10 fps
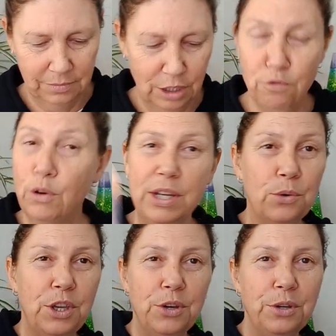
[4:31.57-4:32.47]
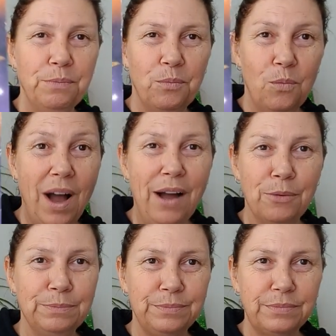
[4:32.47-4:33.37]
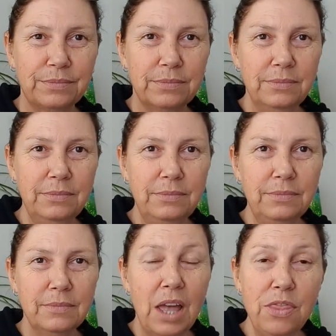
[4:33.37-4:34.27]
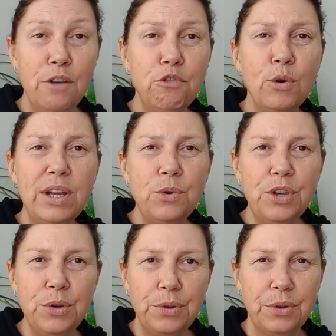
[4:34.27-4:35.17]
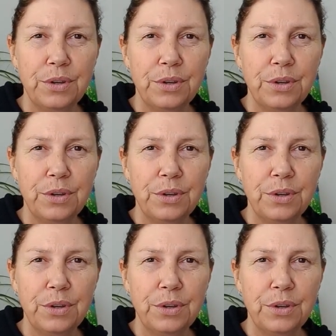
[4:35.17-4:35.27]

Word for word: The royal you. Wow. The royal you.